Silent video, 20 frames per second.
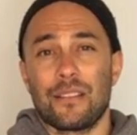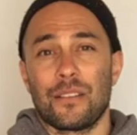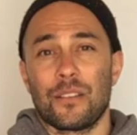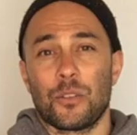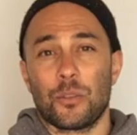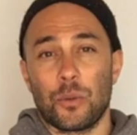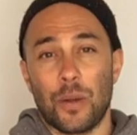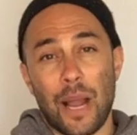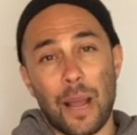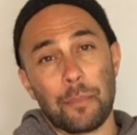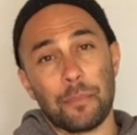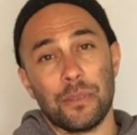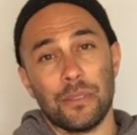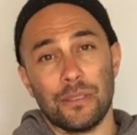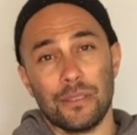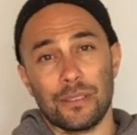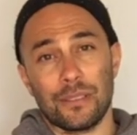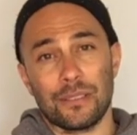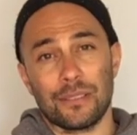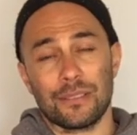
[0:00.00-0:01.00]

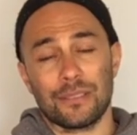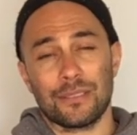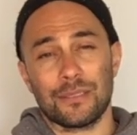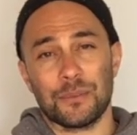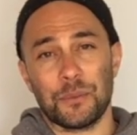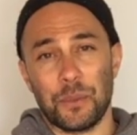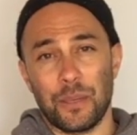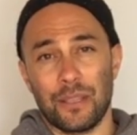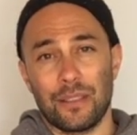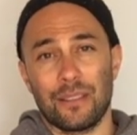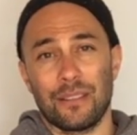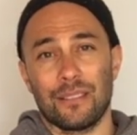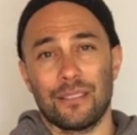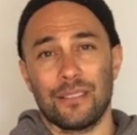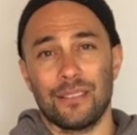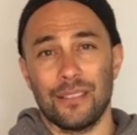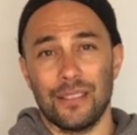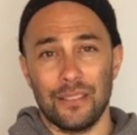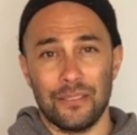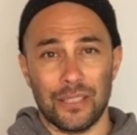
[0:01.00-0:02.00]
grappled with
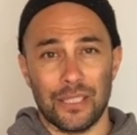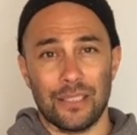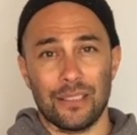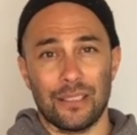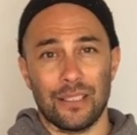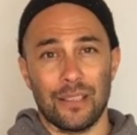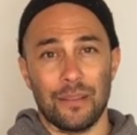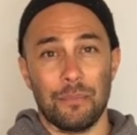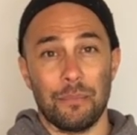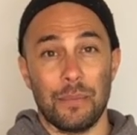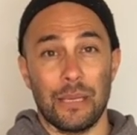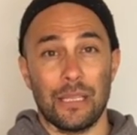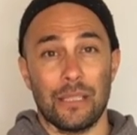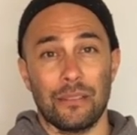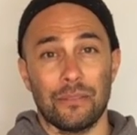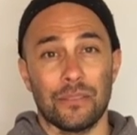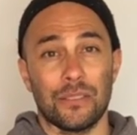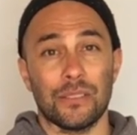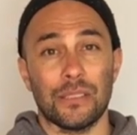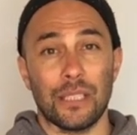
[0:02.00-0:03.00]
living a
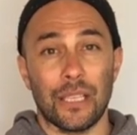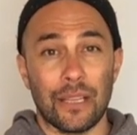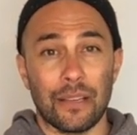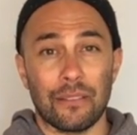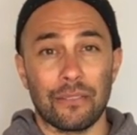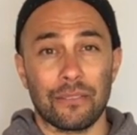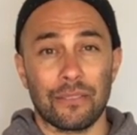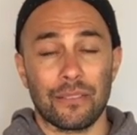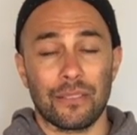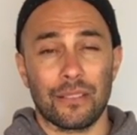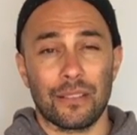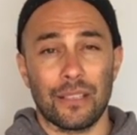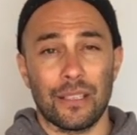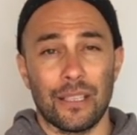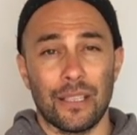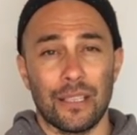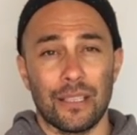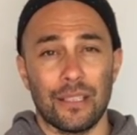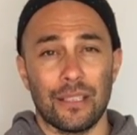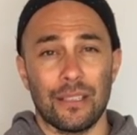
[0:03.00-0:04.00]
meaningful life,
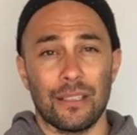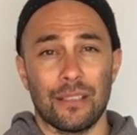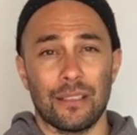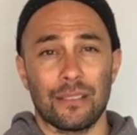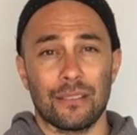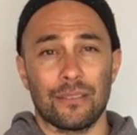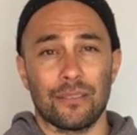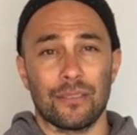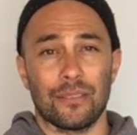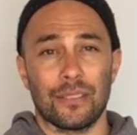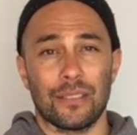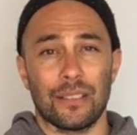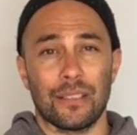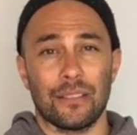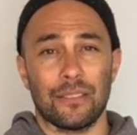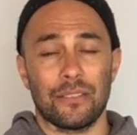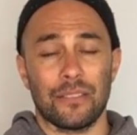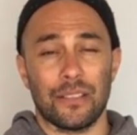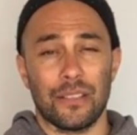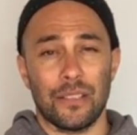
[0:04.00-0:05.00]
and
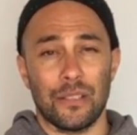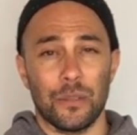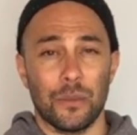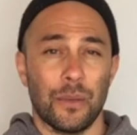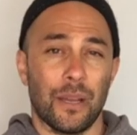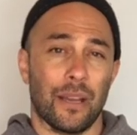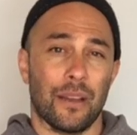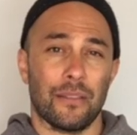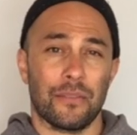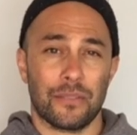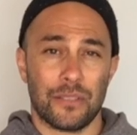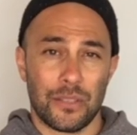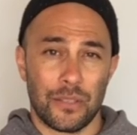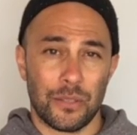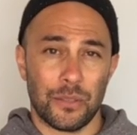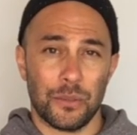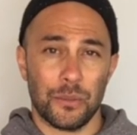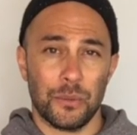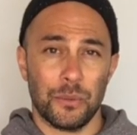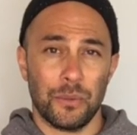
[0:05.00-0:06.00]
if you have
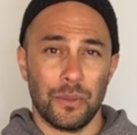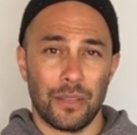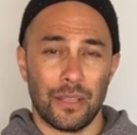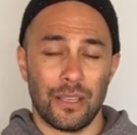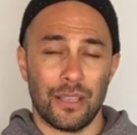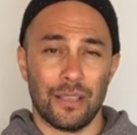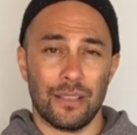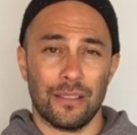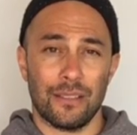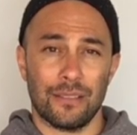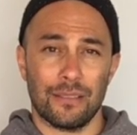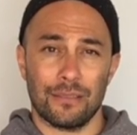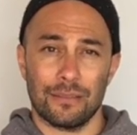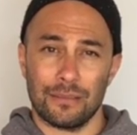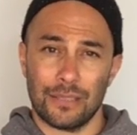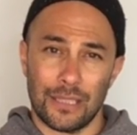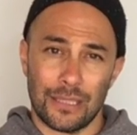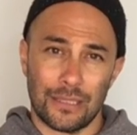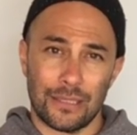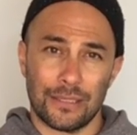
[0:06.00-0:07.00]
too, then,
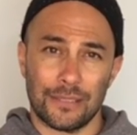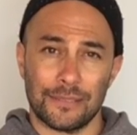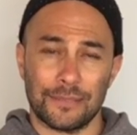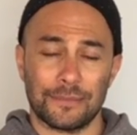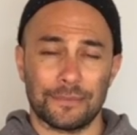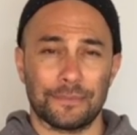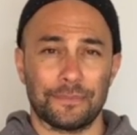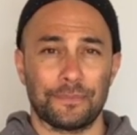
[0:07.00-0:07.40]
well,